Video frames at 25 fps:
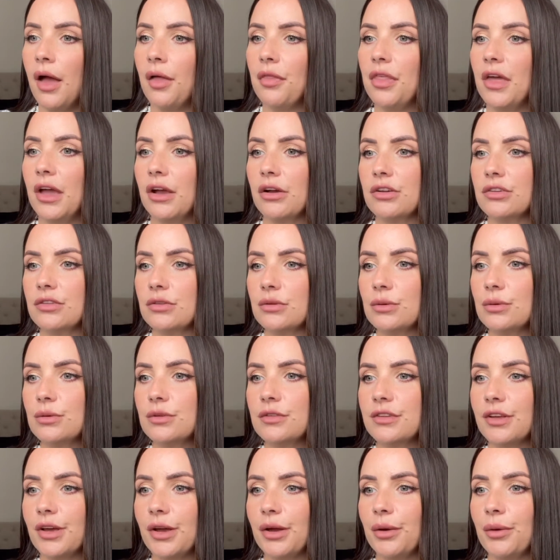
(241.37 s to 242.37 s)
There is
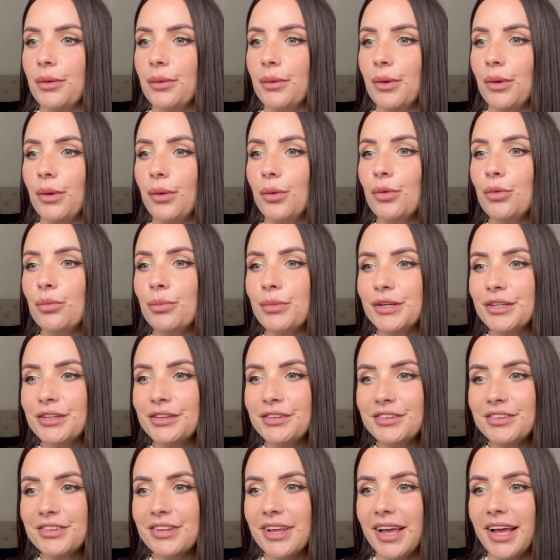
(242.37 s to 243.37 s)
also
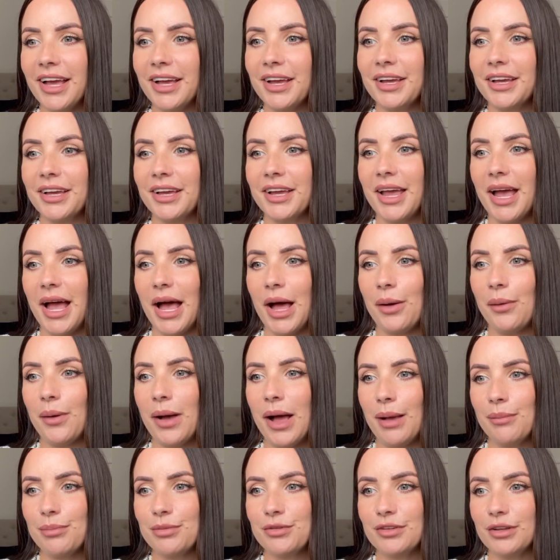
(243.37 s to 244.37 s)
almond and cacao
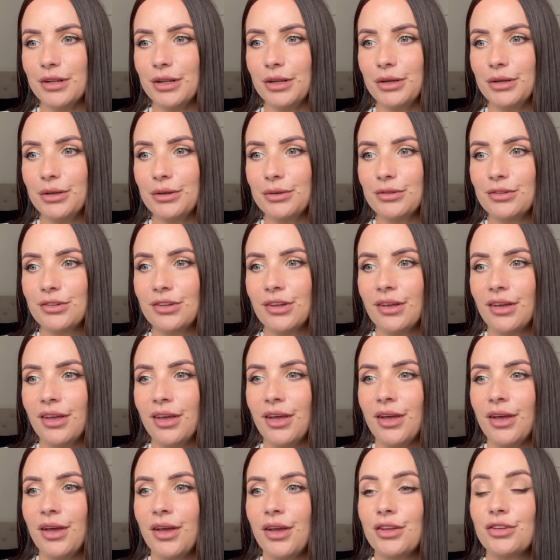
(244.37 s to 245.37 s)
absolute,
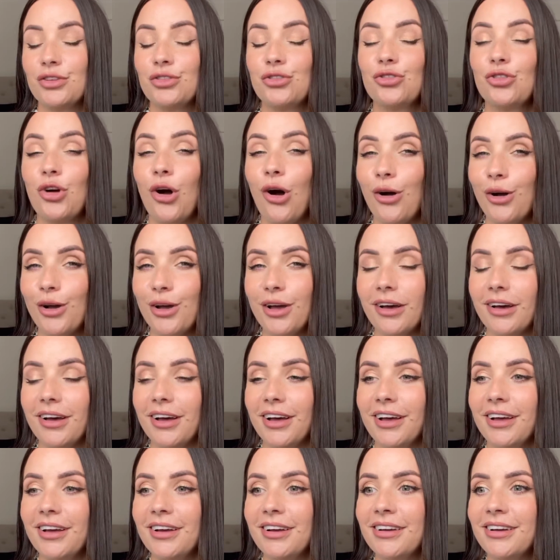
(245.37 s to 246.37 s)

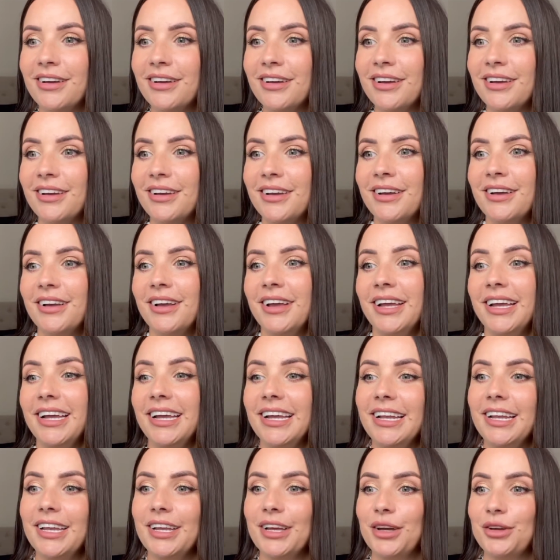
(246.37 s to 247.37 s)
tonka,
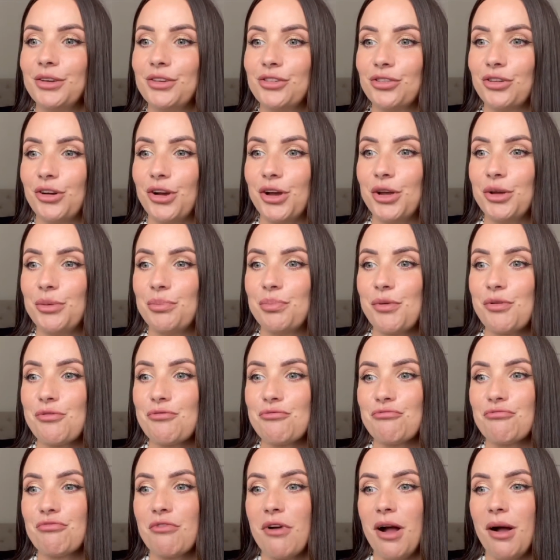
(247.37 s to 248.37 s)
heliotrope,
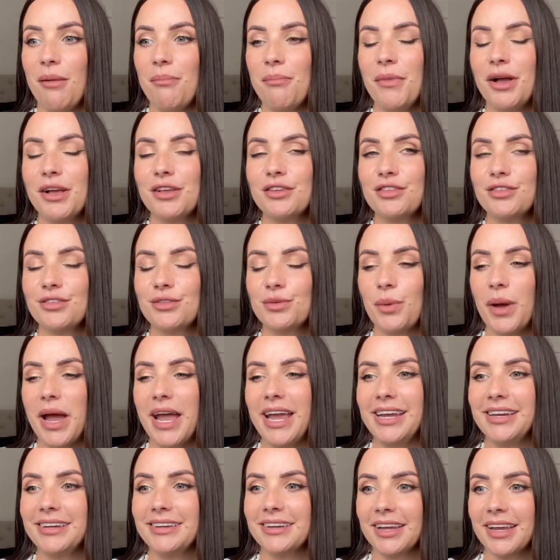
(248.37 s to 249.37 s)
rum,
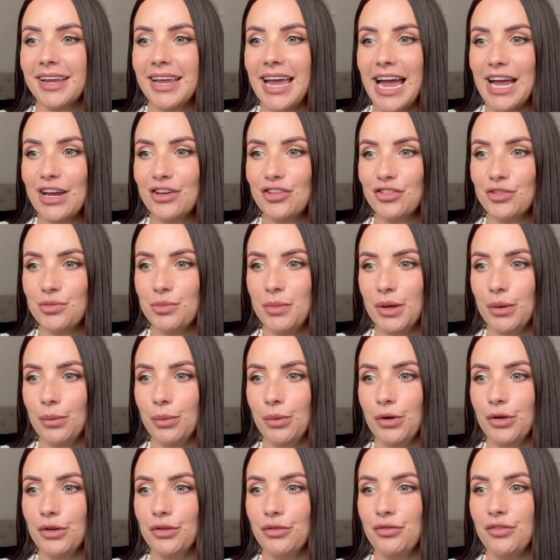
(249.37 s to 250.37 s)
suede, cashmere
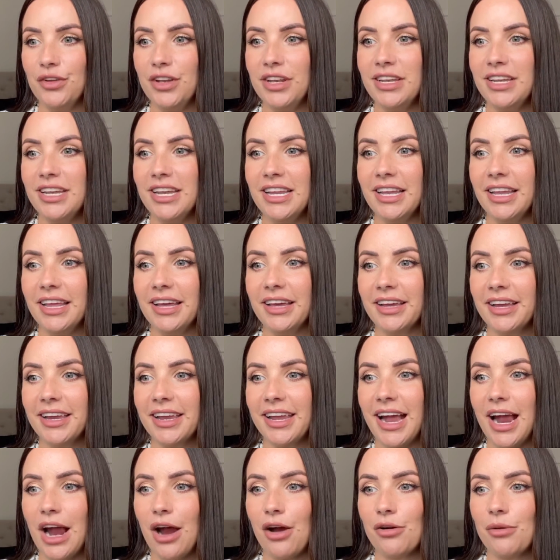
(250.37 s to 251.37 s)
wood, vanilla,
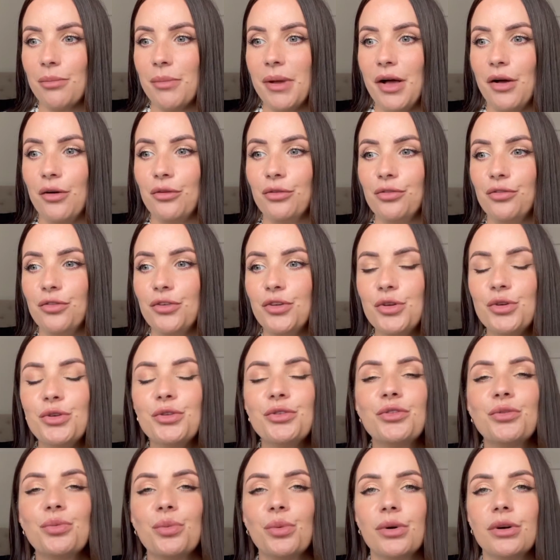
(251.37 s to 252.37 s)
caramel,
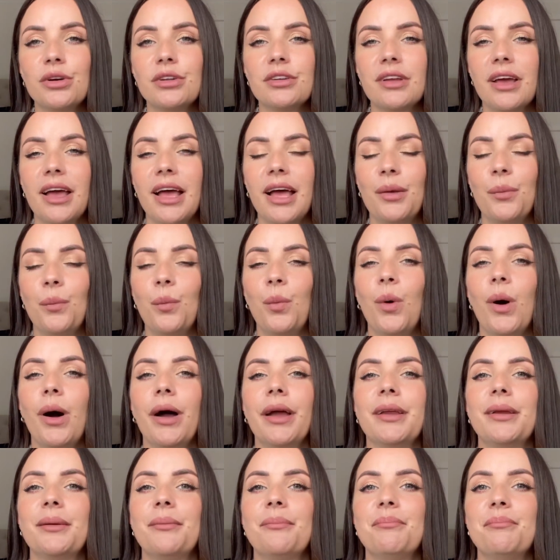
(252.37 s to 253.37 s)
fused wood, and
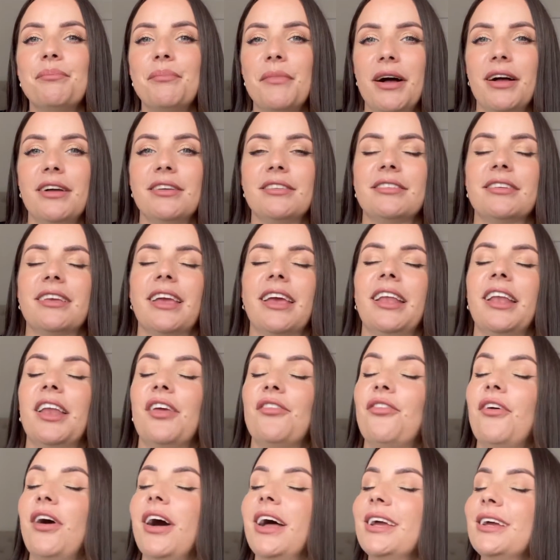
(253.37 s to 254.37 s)
white musk. And
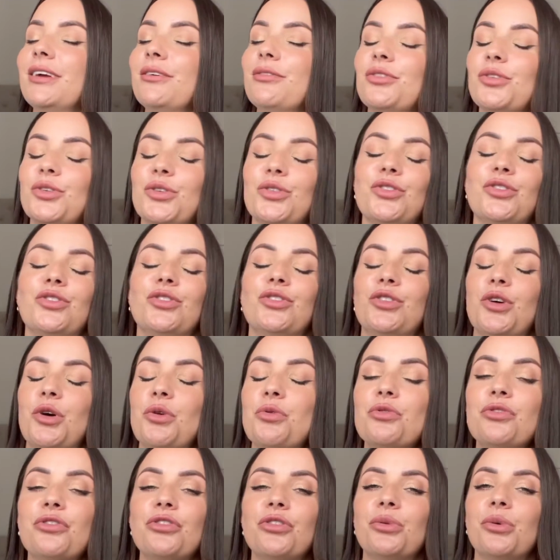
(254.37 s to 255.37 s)
if I have not
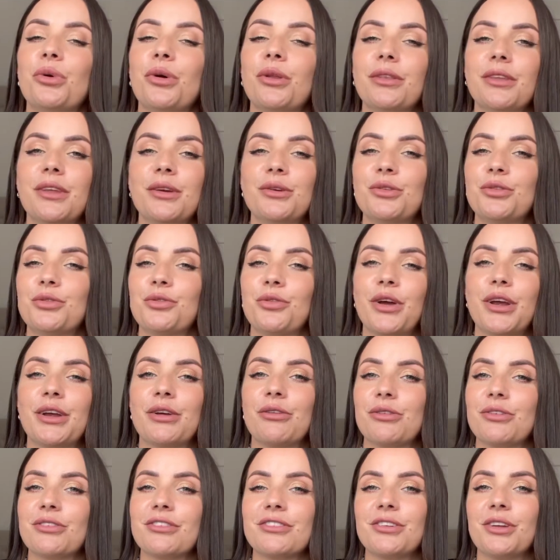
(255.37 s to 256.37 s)
sold you on those
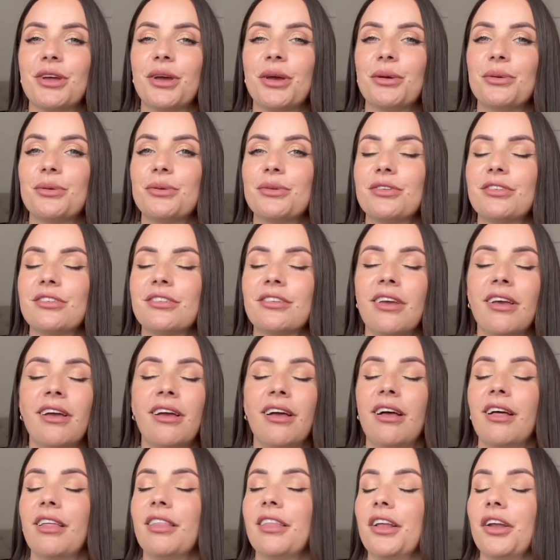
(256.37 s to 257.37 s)
fragrance notes,
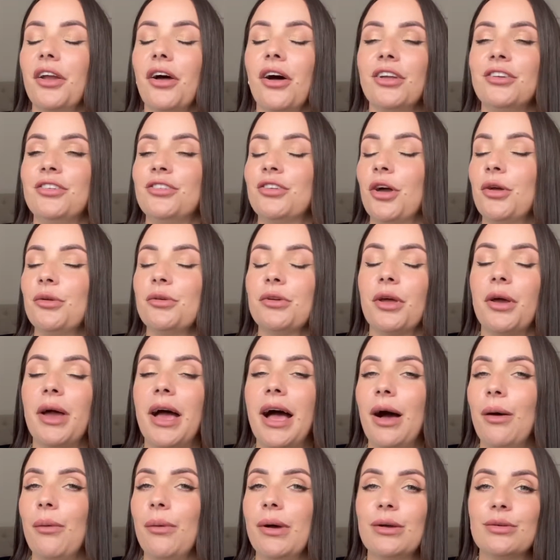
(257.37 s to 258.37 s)
then I don't know
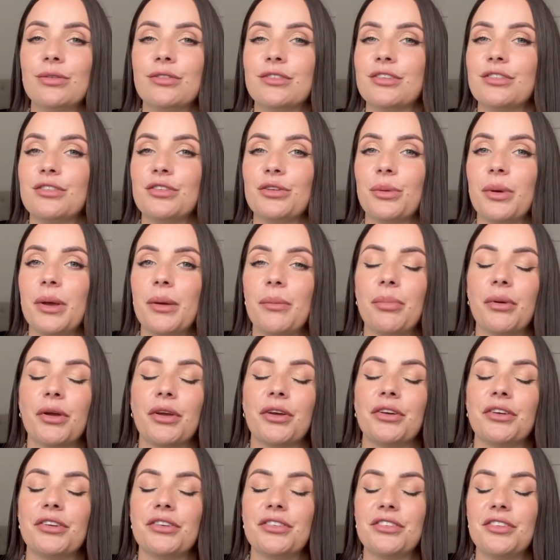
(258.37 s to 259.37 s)
how else to do it
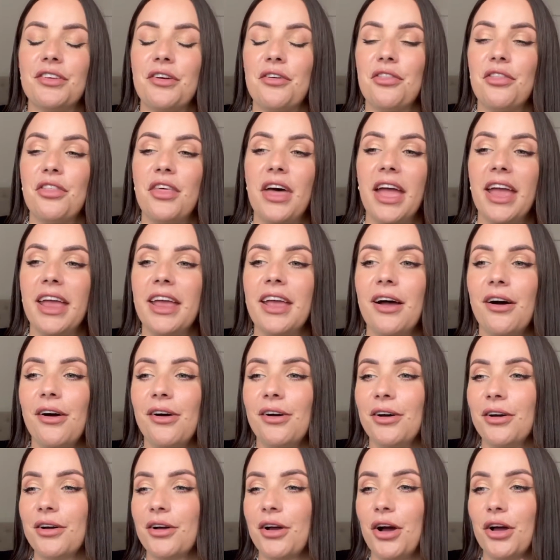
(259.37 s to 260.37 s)
because they
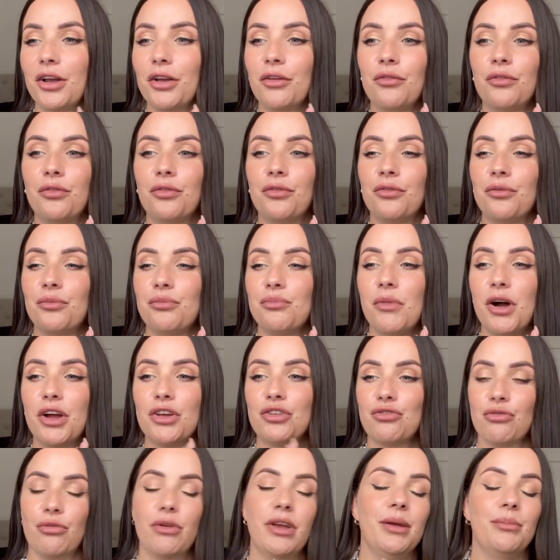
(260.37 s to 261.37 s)
are kind of my
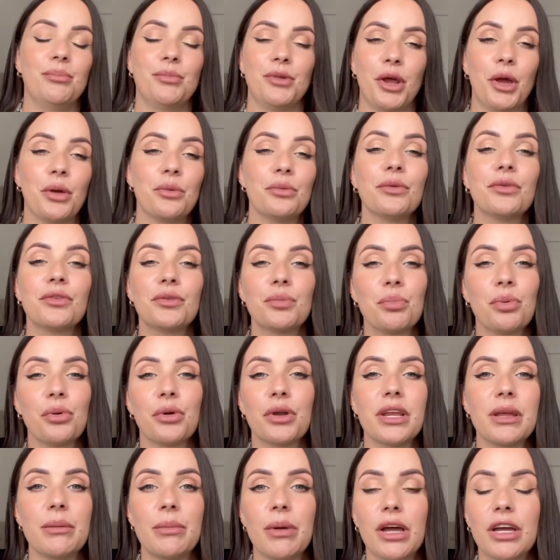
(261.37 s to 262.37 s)
dream notes
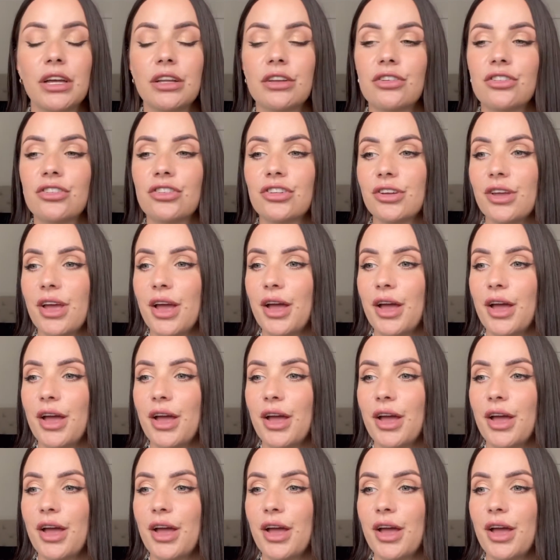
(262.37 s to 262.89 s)
pretty much.